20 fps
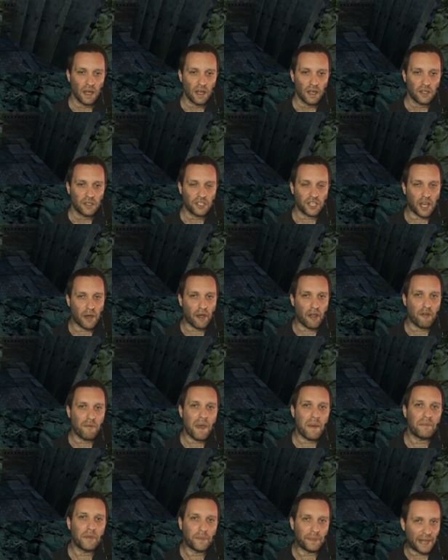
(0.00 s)
You know, I
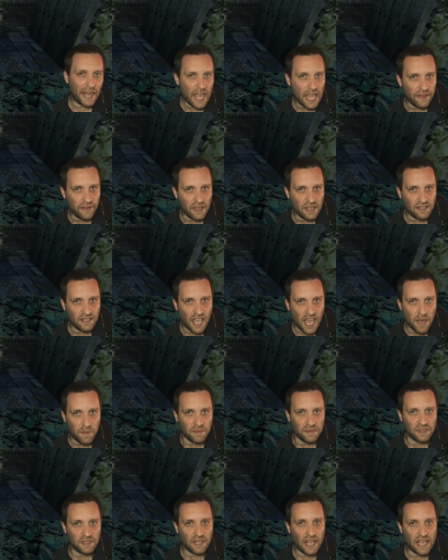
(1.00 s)
remember playing these
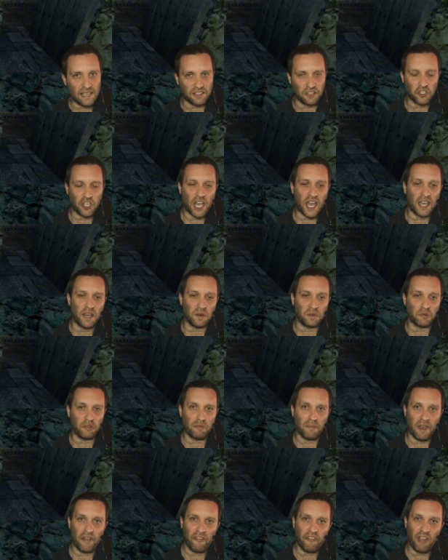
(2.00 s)
games as a child with
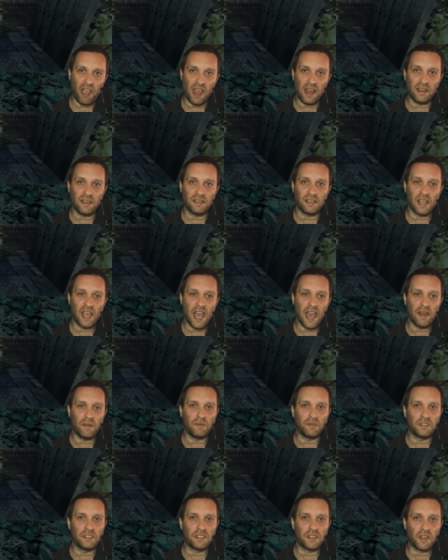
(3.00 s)
my friend,
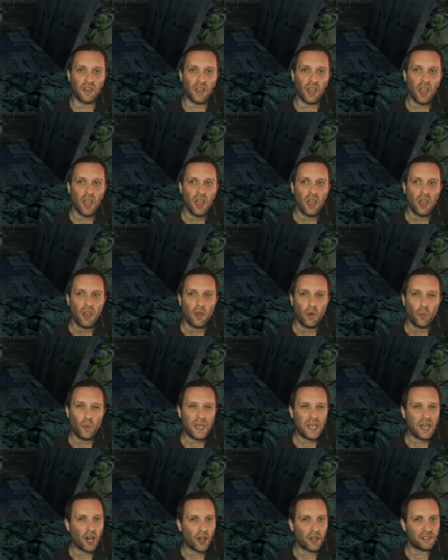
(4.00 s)
and we
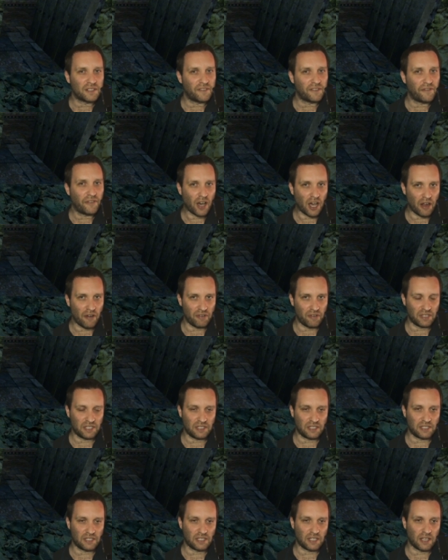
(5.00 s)
got as far
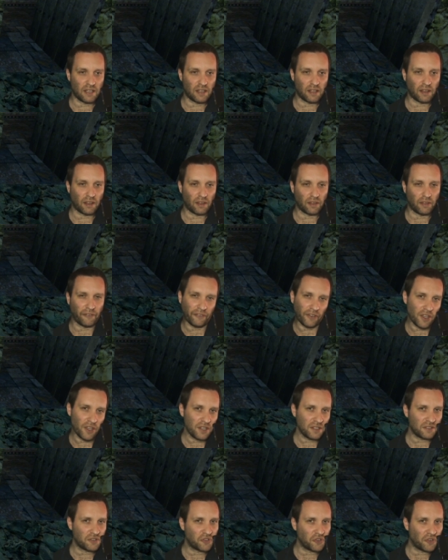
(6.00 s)
as the
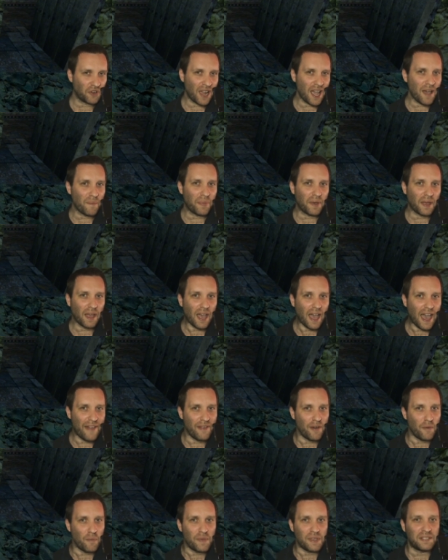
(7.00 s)
first trap, and
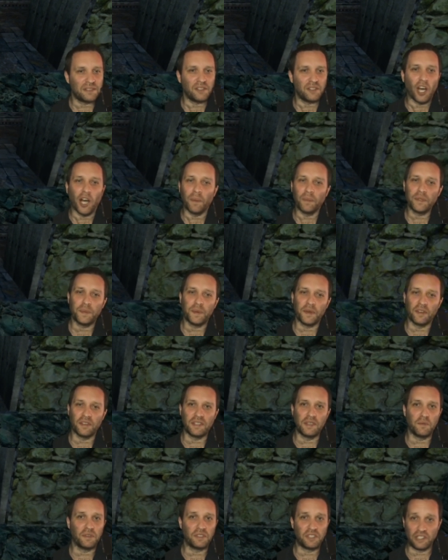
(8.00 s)
then we stopped because
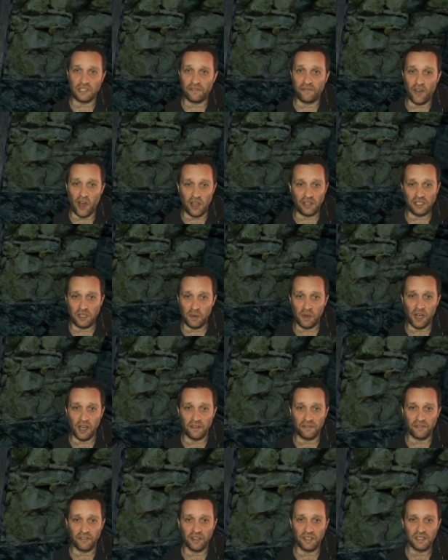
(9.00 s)
it was just far too hard
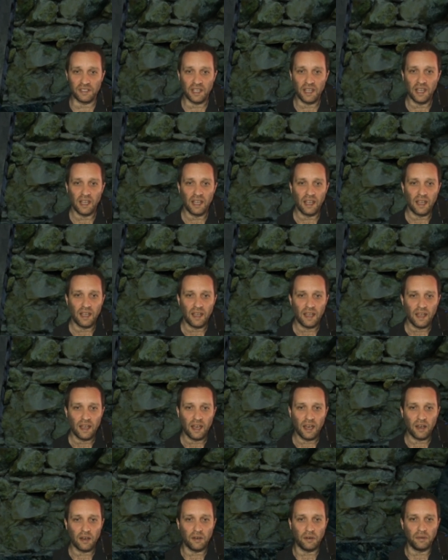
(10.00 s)
for us.
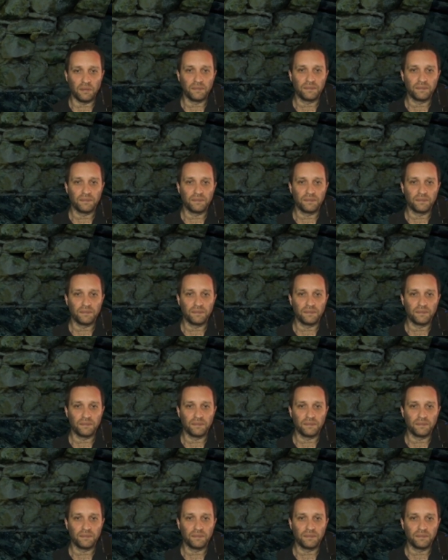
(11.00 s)
Uh-oh.